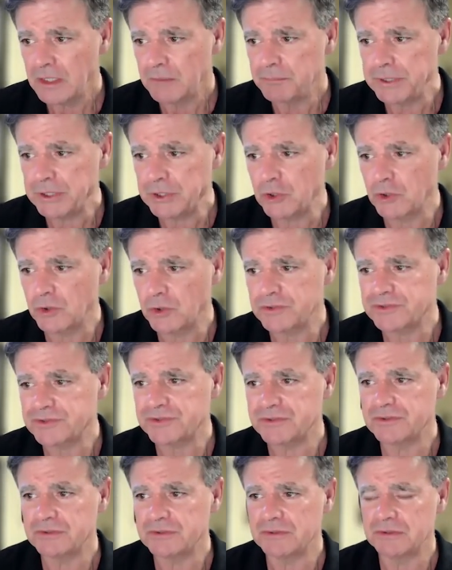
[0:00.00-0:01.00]

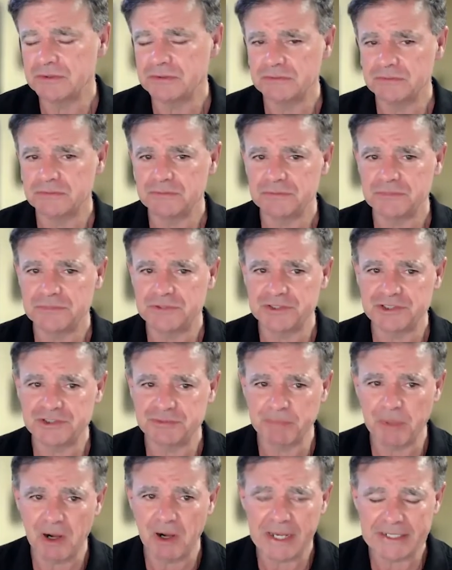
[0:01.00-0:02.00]
Because
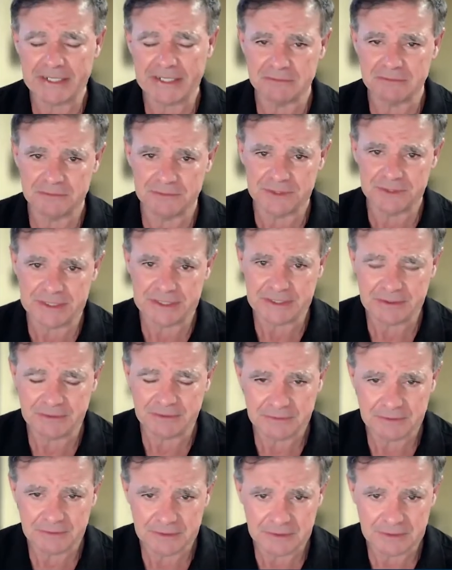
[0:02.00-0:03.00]
despite the
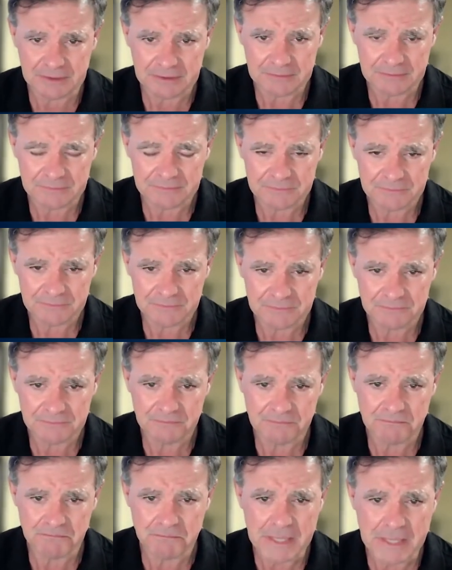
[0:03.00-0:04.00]

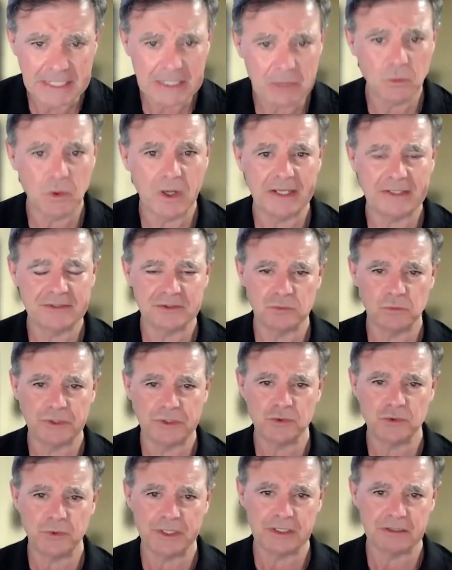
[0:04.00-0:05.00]
many ways in
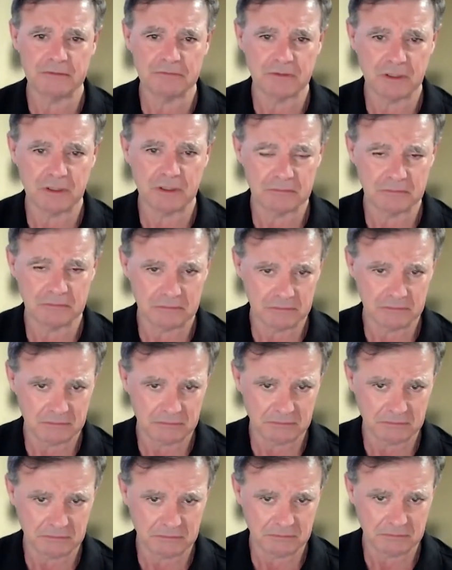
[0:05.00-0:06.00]
which we can
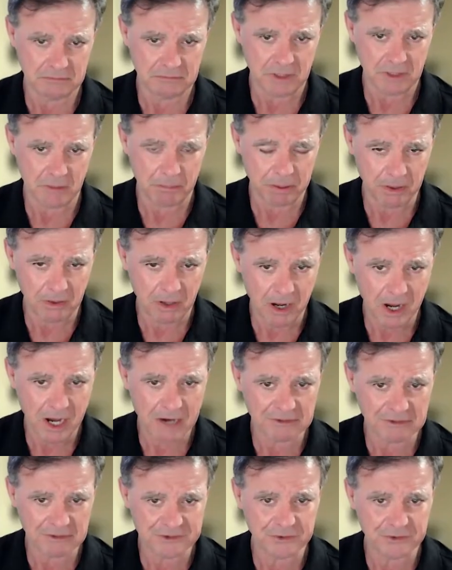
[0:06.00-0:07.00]
apply
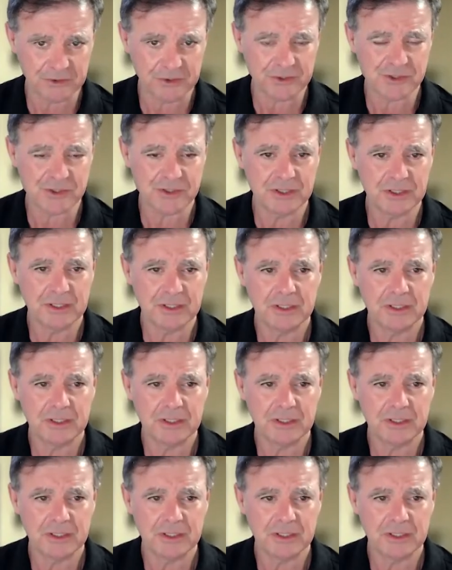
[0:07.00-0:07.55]
research,